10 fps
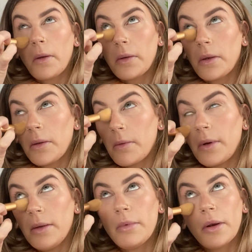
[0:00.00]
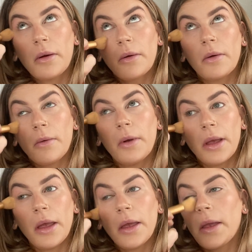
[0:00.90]
we'll just wipe her
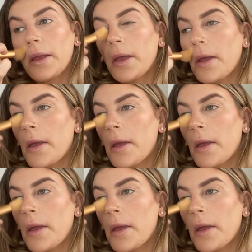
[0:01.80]
away.